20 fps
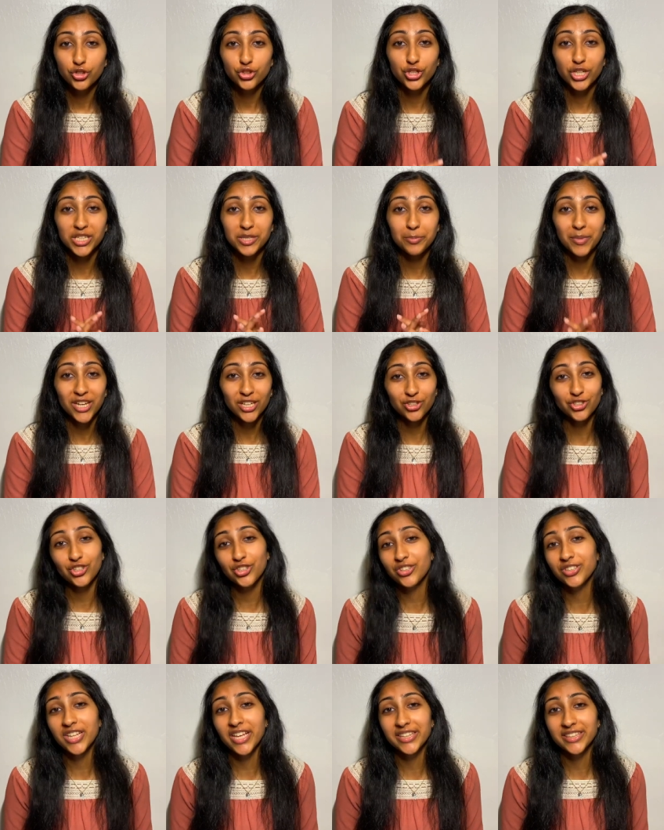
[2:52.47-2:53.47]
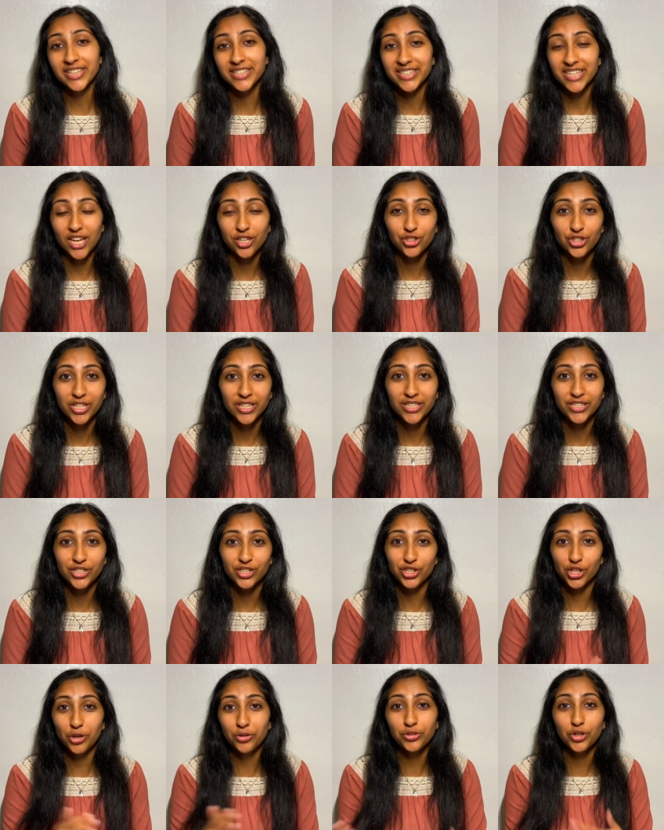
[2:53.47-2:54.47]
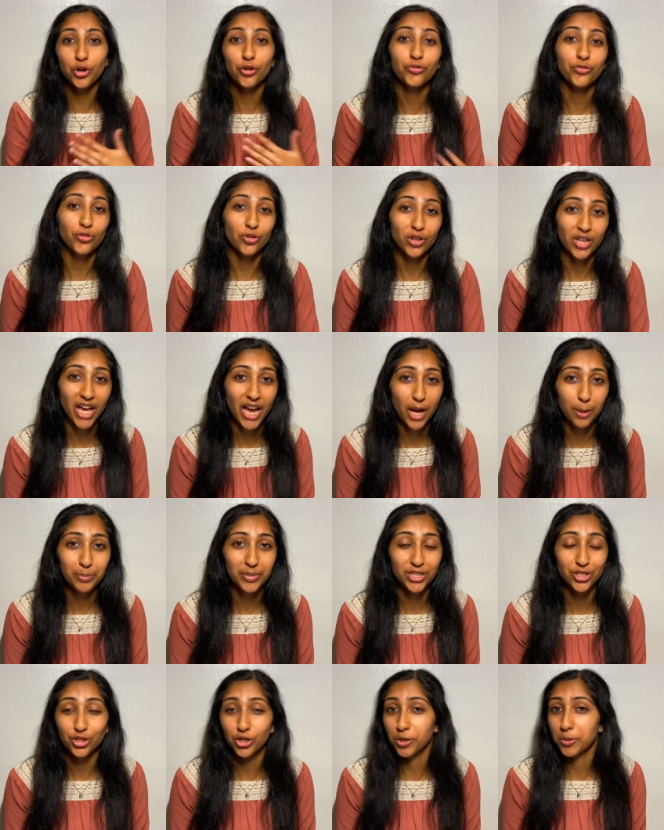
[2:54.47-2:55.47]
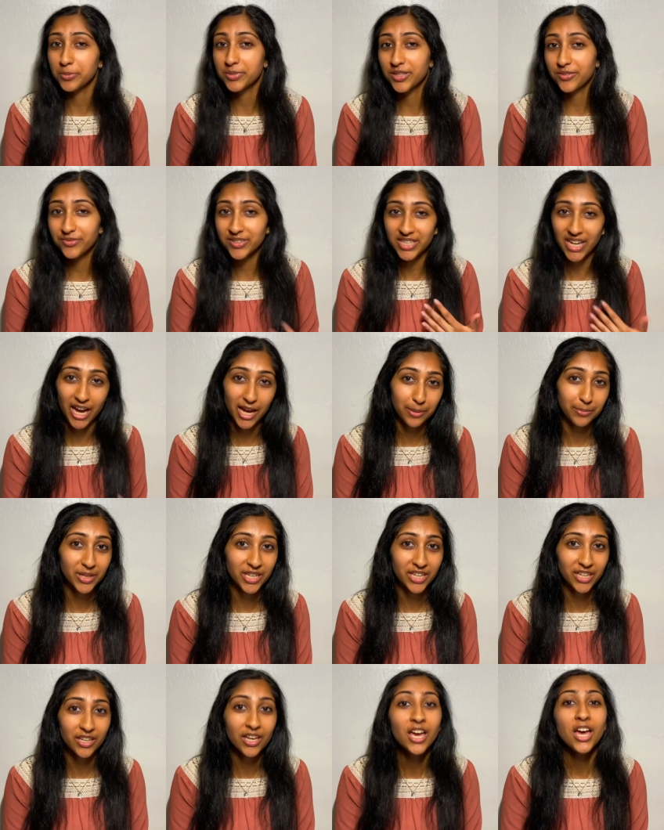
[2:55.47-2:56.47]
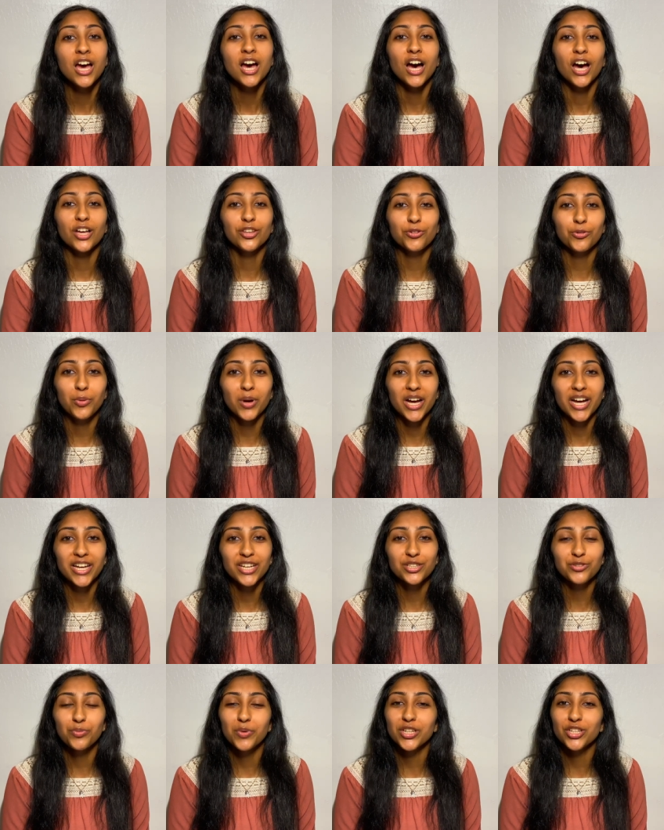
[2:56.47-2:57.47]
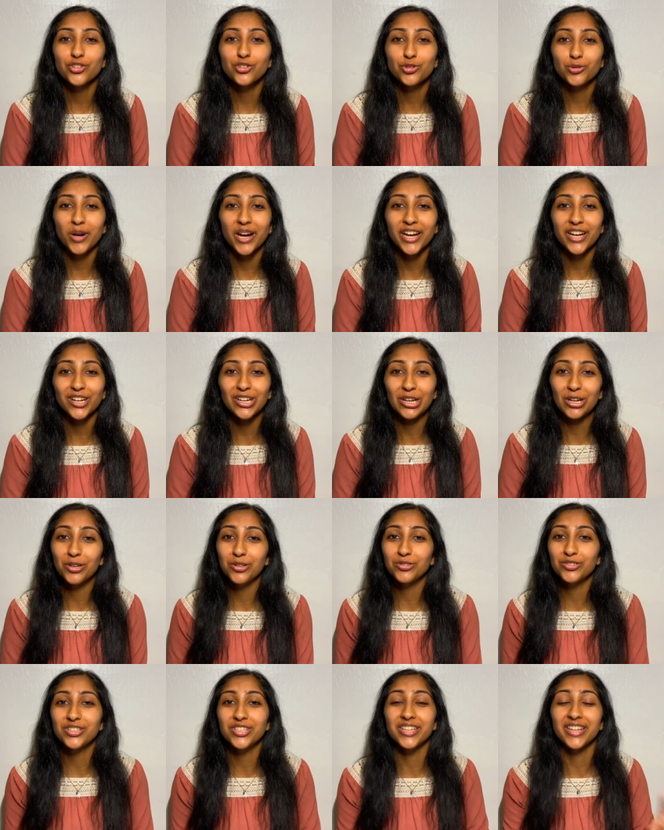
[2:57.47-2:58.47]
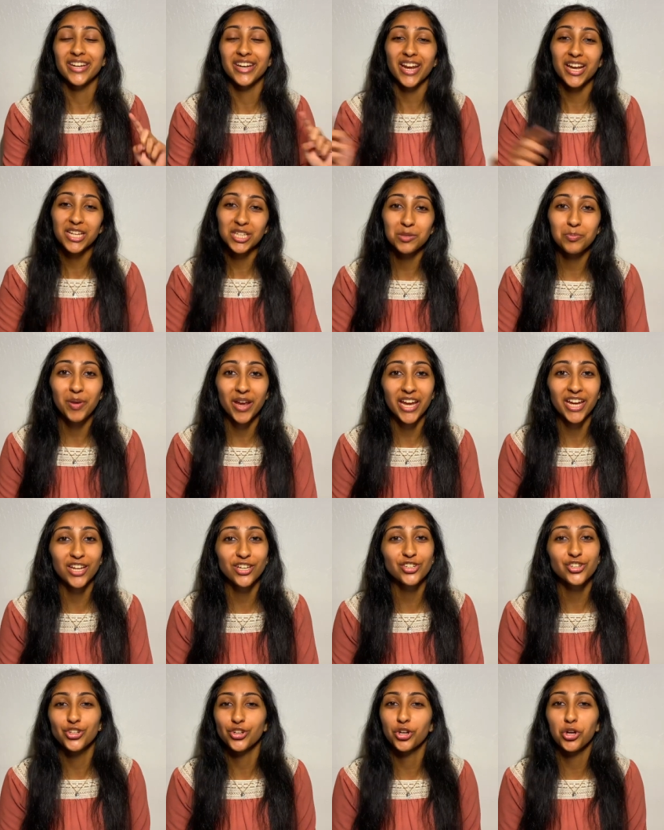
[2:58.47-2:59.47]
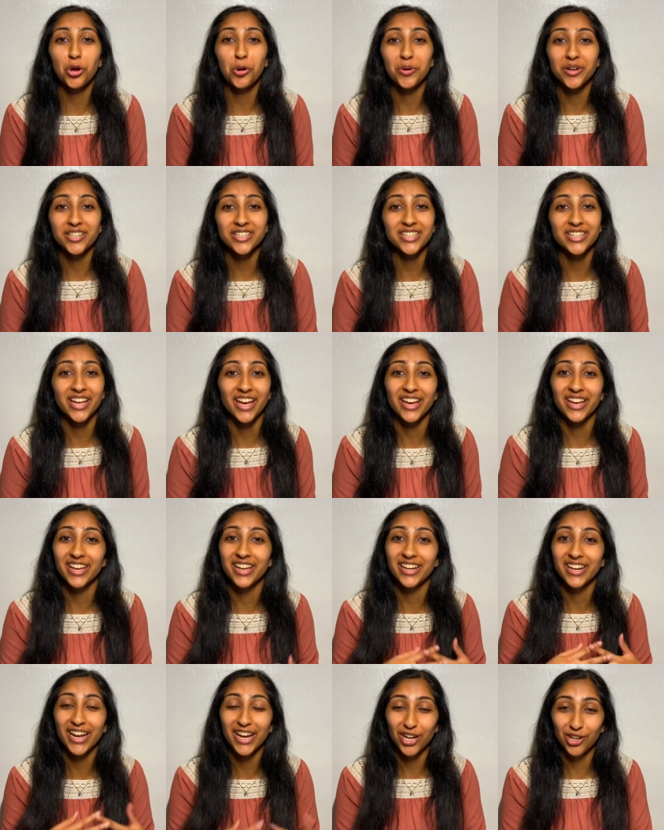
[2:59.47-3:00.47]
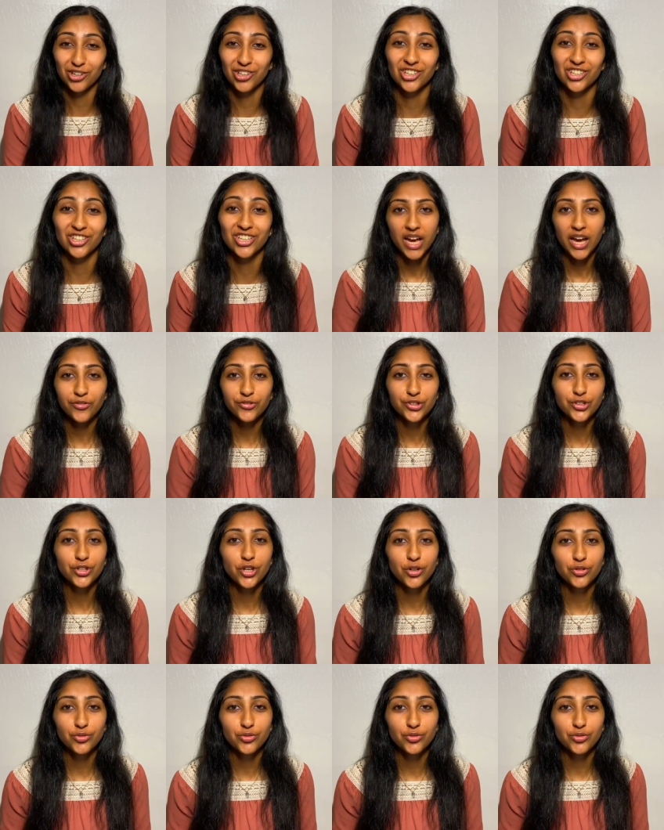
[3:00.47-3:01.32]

Just make sure that the sessions don't overlap in terms of timing. Otherwise, when you try and go to the next page, you're going to get an error. After you go